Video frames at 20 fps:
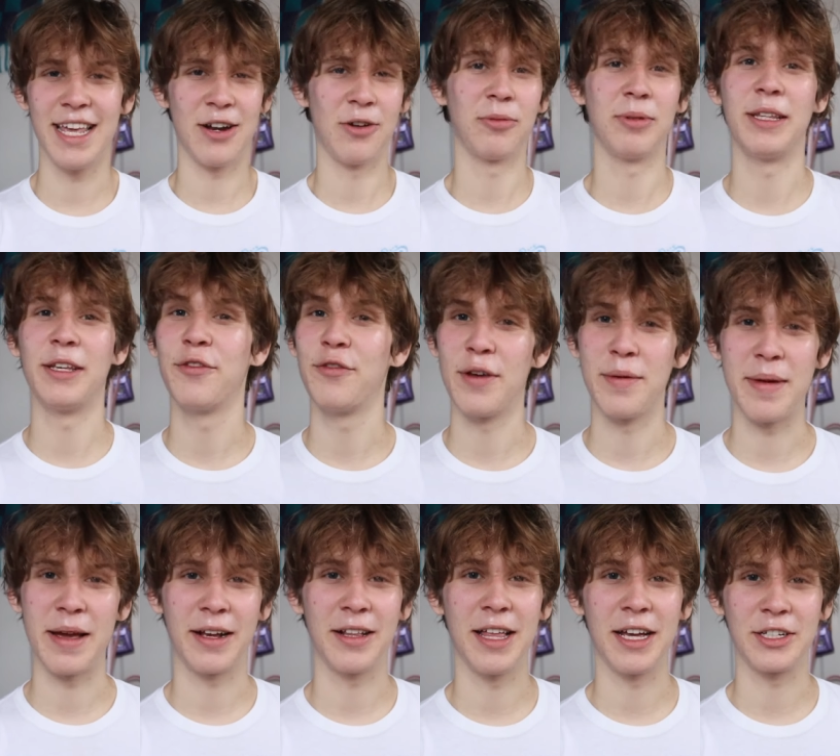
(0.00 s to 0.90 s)
they don't really fit
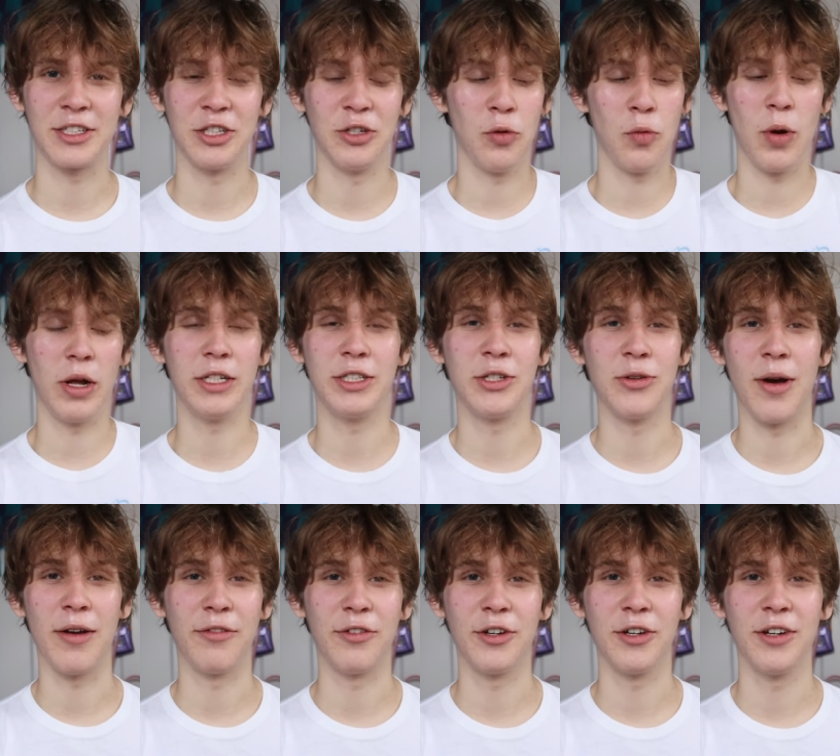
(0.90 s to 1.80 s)
my collection
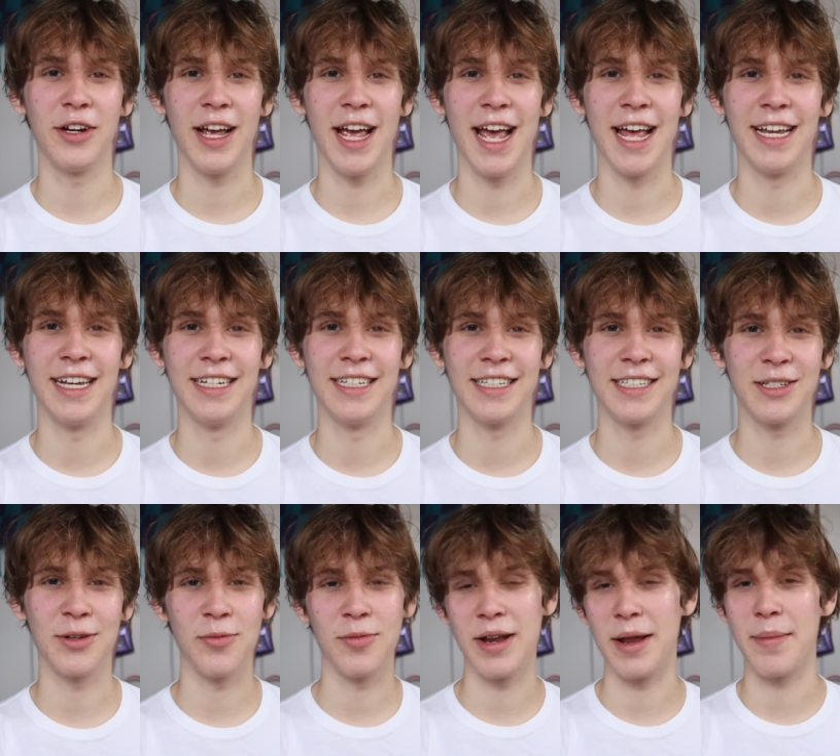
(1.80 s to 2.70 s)
whatsoever. And
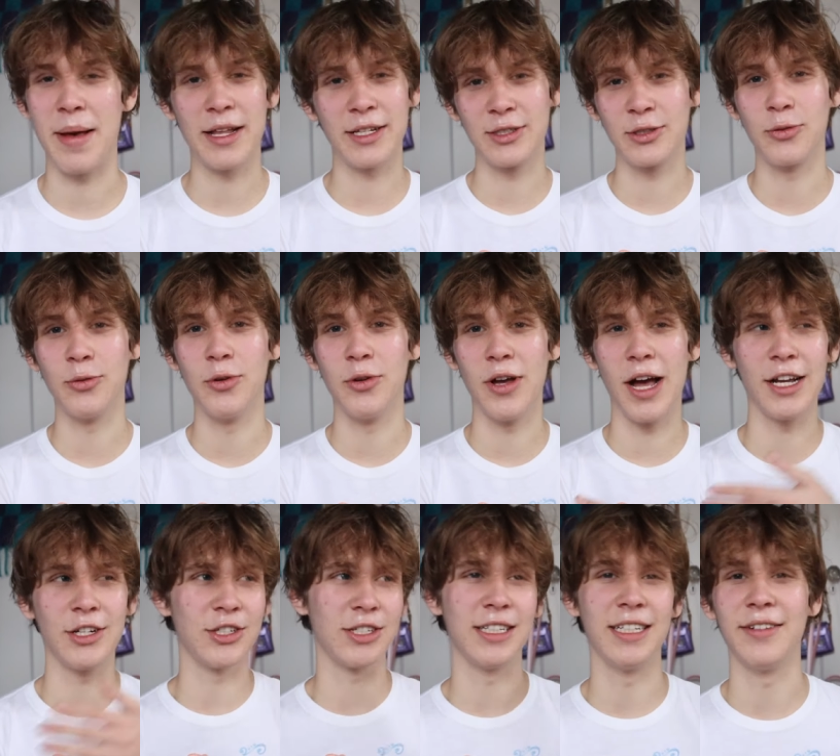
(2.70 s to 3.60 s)
when I'm at school,
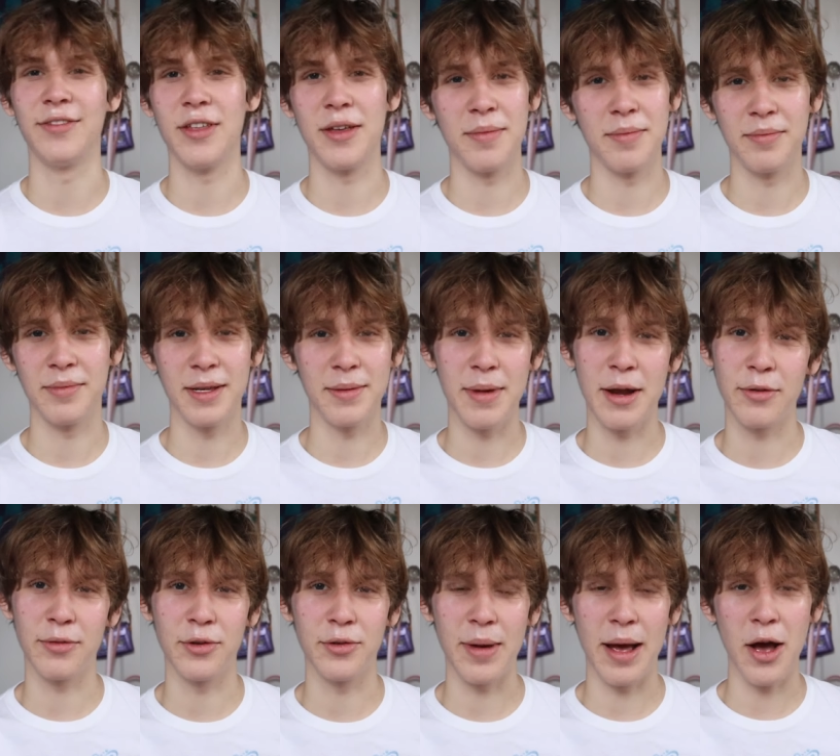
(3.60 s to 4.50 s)
I just leave them in my
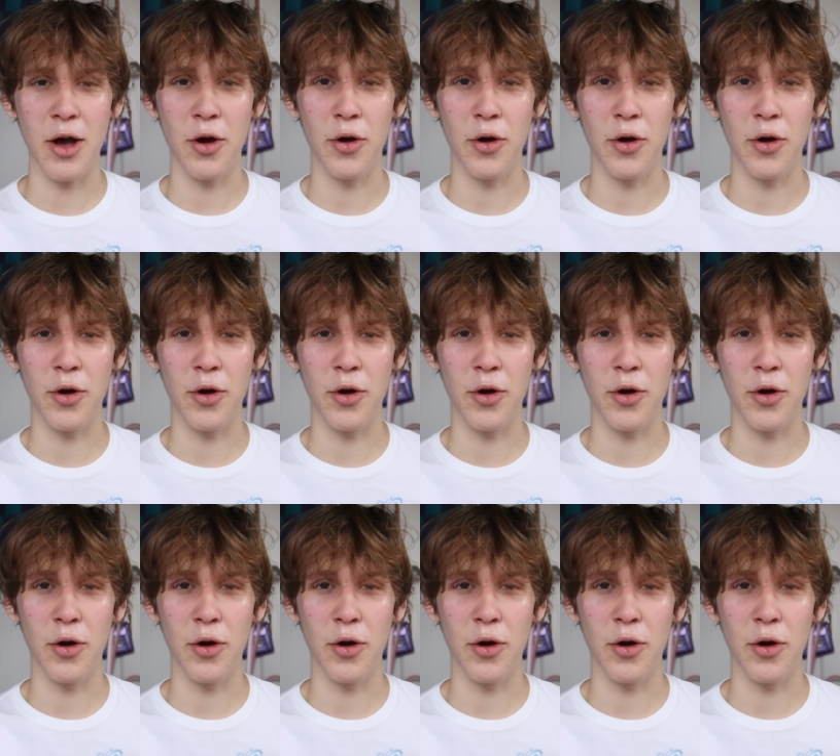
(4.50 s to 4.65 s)
room at